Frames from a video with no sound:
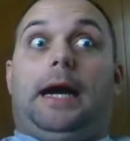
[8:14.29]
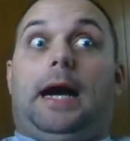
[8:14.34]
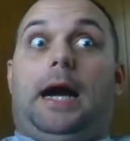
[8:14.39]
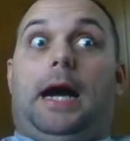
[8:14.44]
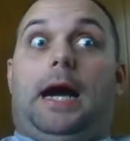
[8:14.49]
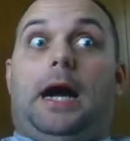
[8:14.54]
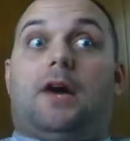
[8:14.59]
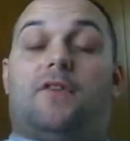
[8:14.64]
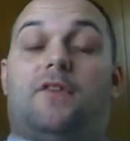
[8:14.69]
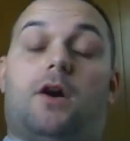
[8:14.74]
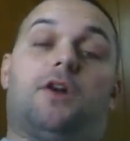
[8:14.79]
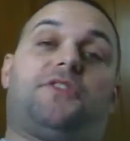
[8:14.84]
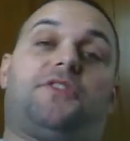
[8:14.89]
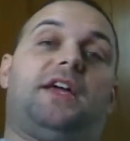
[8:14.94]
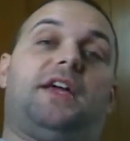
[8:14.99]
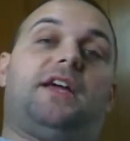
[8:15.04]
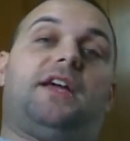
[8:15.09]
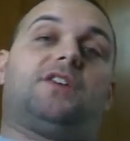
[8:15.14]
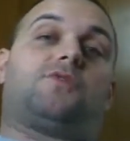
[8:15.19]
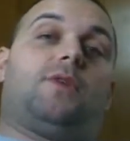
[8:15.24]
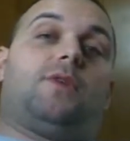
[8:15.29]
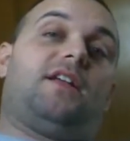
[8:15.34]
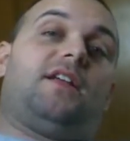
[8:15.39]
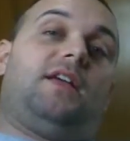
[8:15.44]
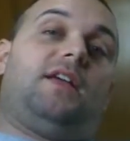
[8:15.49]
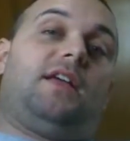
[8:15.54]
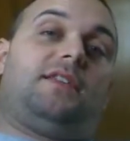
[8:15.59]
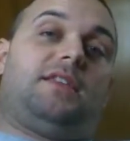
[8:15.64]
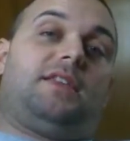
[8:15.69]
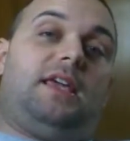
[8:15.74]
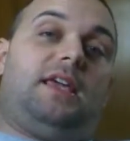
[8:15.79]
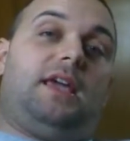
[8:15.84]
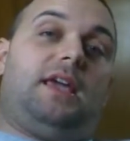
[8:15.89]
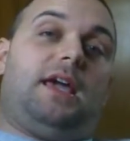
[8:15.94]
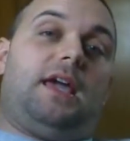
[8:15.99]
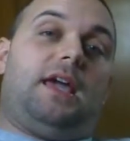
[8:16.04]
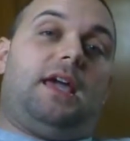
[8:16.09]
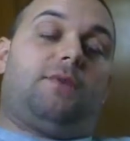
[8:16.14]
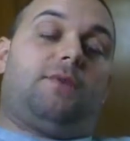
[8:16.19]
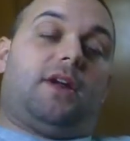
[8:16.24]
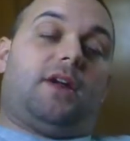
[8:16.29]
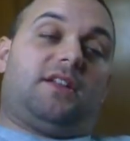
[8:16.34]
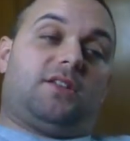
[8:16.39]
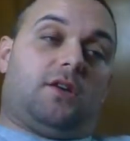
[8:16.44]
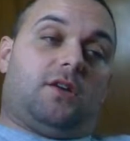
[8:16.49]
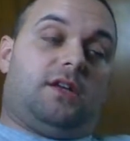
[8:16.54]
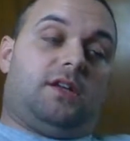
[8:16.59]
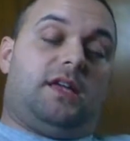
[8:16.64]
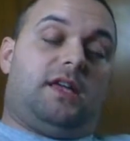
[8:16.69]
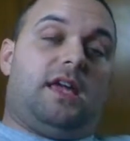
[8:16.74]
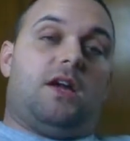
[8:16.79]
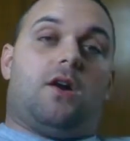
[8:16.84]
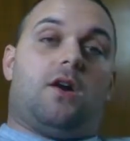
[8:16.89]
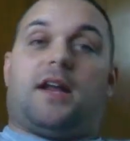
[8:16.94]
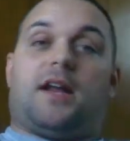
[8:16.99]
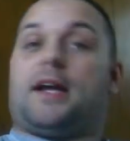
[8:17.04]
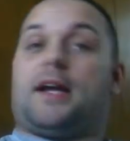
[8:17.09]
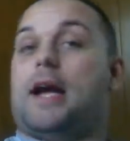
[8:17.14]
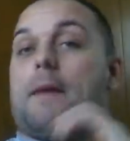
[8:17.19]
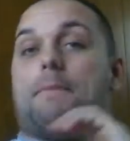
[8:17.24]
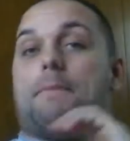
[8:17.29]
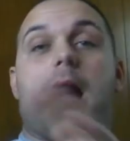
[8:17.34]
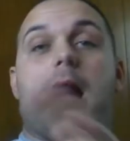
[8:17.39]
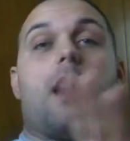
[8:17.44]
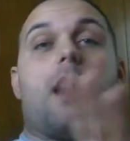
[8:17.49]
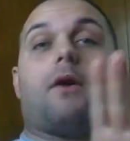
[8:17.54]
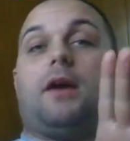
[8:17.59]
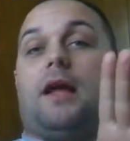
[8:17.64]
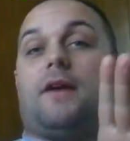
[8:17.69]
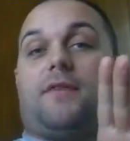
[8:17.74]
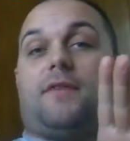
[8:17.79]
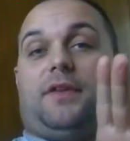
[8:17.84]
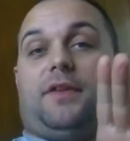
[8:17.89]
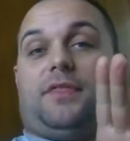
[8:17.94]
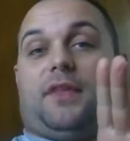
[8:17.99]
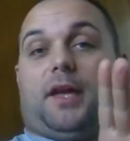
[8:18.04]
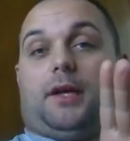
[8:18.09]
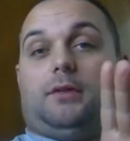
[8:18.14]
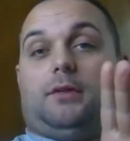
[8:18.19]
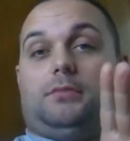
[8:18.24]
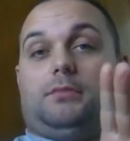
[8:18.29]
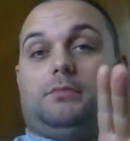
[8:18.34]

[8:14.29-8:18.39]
Of all things, when I turn the key on, I got power to everything.